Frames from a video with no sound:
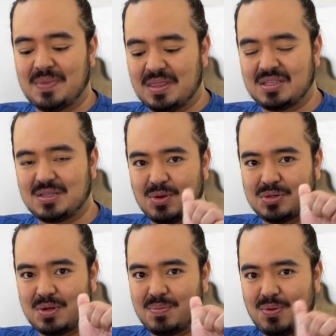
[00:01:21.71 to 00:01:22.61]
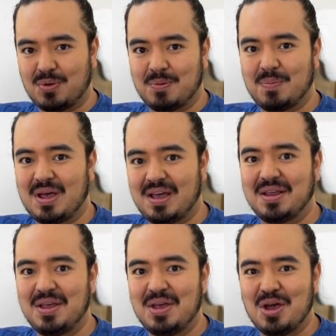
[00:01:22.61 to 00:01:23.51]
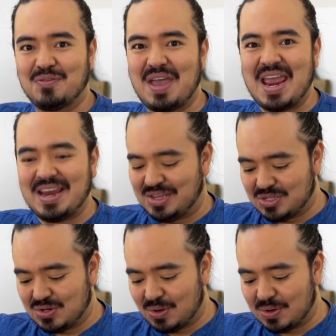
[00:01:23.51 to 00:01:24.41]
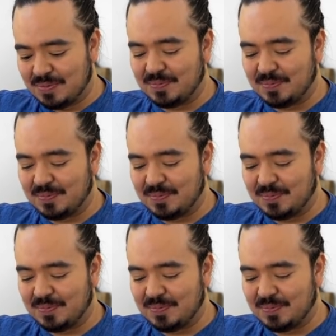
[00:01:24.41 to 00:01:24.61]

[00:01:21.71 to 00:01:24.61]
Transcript: And that's the most important part of any stock.